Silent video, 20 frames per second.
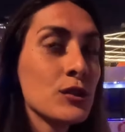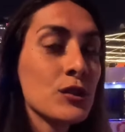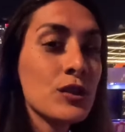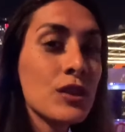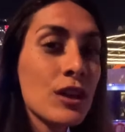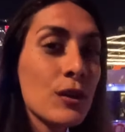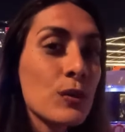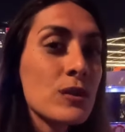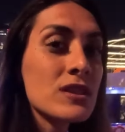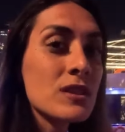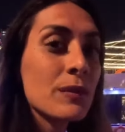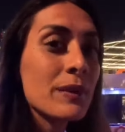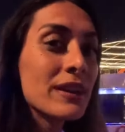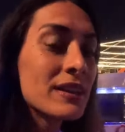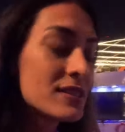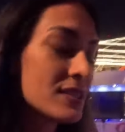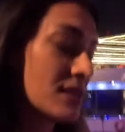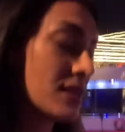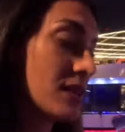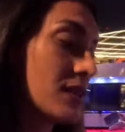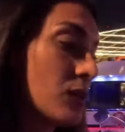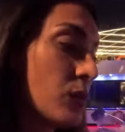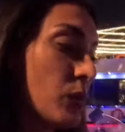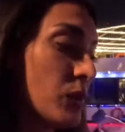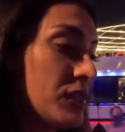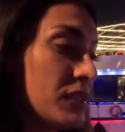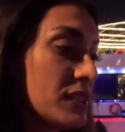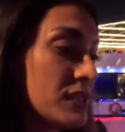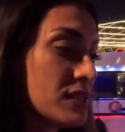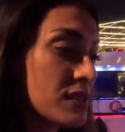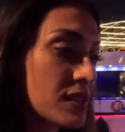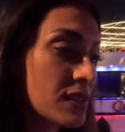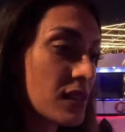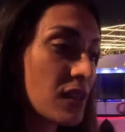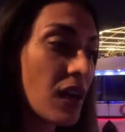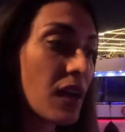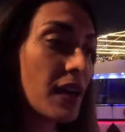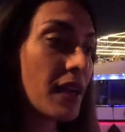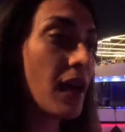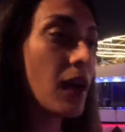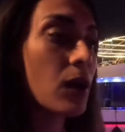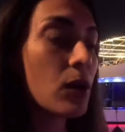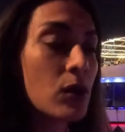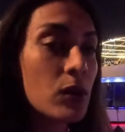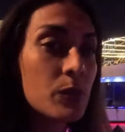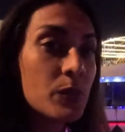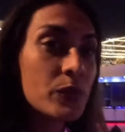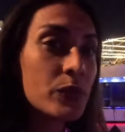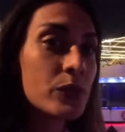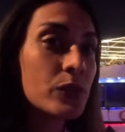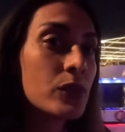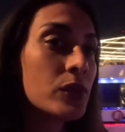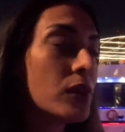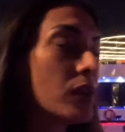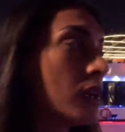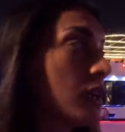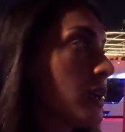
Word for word: Today was amazing. We did sky hour pool.